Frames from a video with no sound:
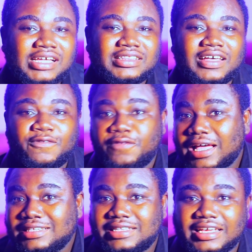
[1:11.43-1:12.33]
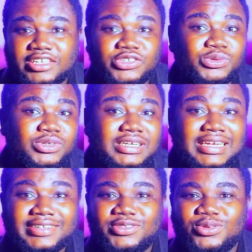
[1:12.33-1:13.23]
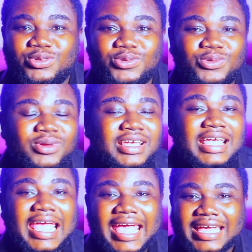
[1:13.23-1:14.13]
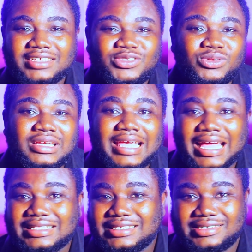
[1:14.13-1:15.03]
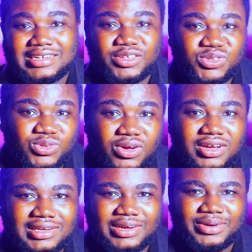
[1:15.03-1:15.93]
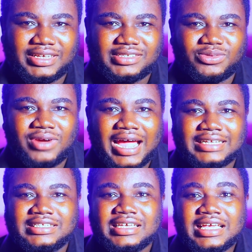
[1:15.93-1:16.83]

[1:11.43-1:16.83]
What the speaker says: the first thing you'd need to do is to get the song lyrics, right?